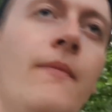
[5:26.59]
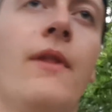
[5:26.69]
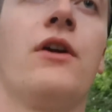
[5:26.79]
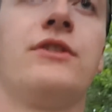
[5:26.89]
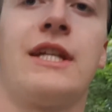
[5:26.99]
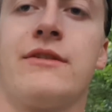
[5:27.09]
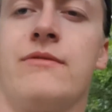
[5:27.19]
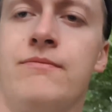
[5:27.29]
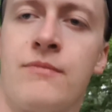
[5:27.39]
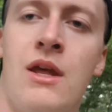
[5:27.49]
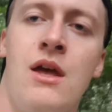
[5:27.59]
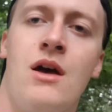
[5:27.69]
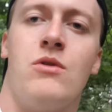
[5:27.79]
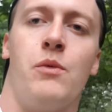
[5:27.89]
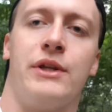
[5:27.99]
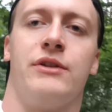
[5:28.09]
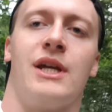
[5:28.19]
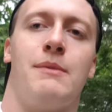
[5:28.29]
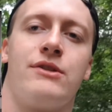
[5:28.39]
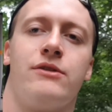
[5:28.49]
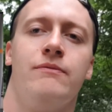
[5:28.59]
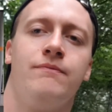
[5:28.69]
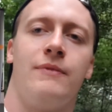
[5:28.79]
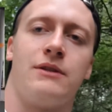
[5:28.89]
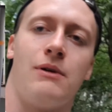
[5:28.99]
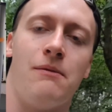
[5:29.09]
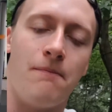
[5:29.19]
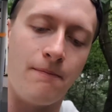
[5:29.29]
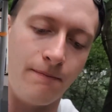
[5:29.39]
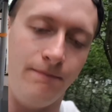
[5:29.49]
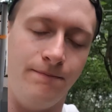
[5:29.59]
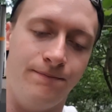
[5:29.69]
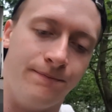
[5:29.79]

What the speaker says: because that's one way to gain muscle as well. I